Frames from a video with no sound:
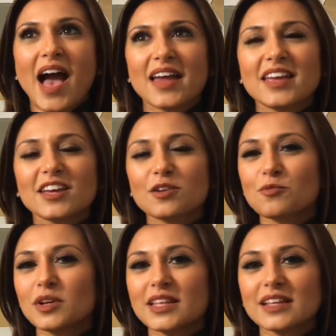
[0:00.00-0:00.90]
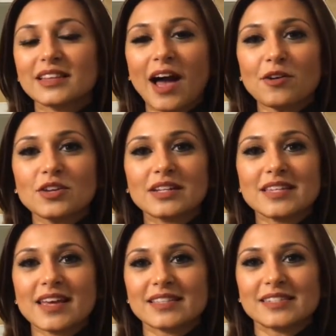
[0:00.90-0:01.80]
And it can really allow you to
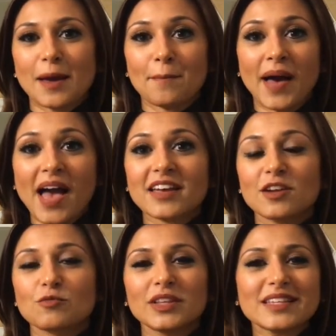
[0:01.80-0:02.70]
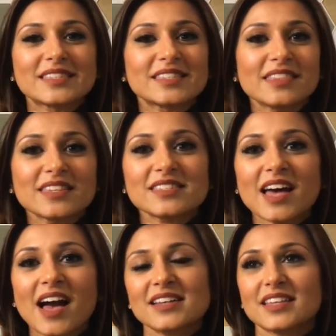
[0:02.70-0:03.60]
take a step back and really
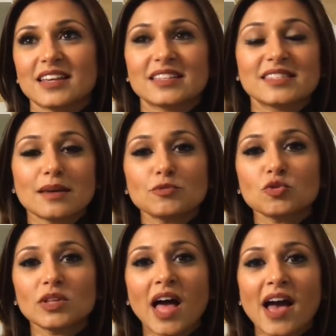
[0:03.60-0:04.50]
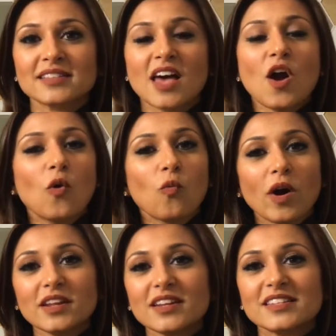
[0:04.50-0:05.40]
synthesize and conceptualize
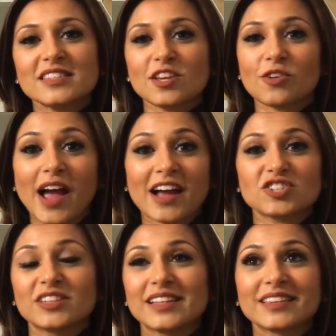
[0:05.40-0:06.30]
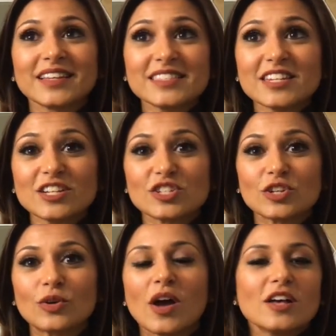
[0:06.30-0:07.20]
what it is that you're actually listening
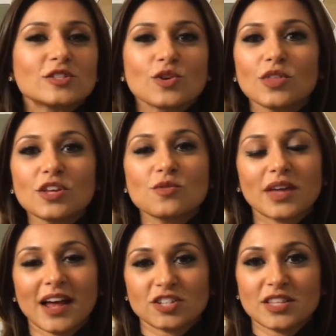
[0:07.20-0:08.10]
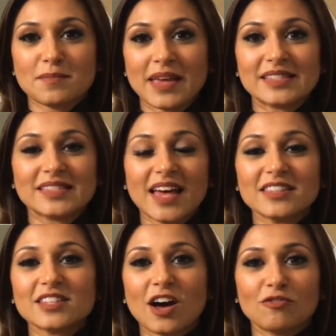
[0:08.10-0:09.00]
to so that you can actually make
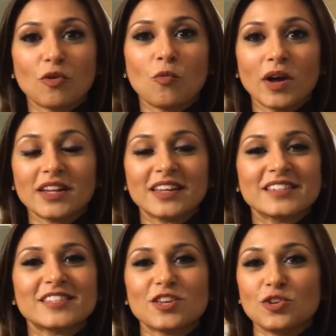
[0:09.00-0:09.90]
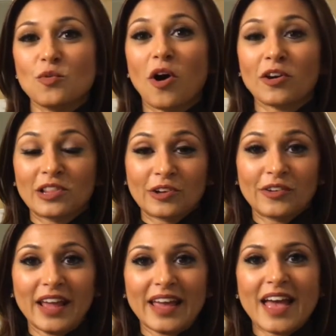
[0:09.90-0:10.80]
sense of what it is that you are
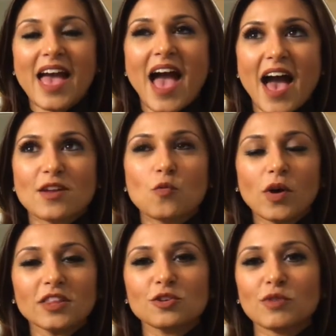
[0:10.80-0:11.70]
learning. And one of the